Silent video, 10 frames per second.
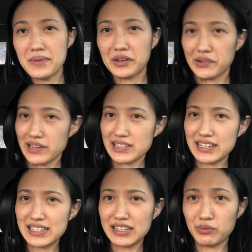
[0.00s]
and
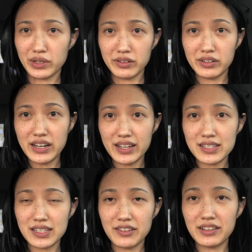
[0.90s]
craziness and
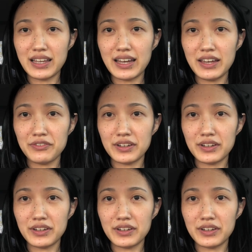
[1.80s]
weirdness in their life.